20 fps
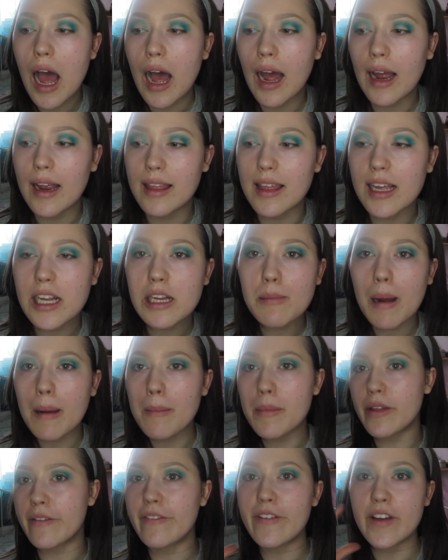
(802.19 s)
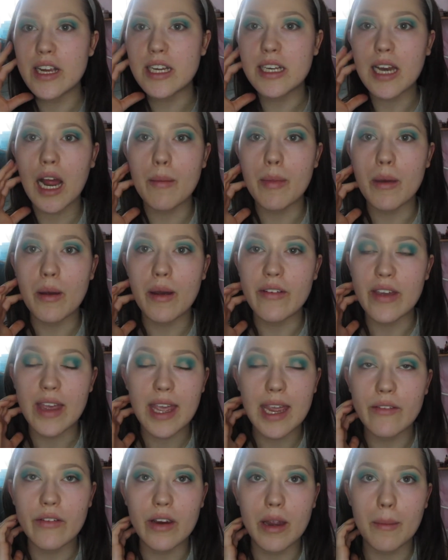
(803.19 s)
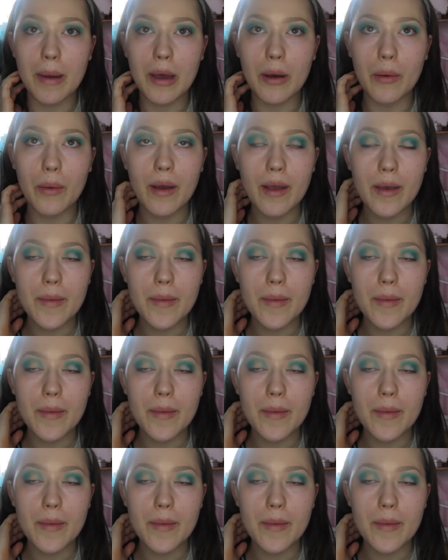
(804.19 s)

Like this might be the first time they're ever hearing about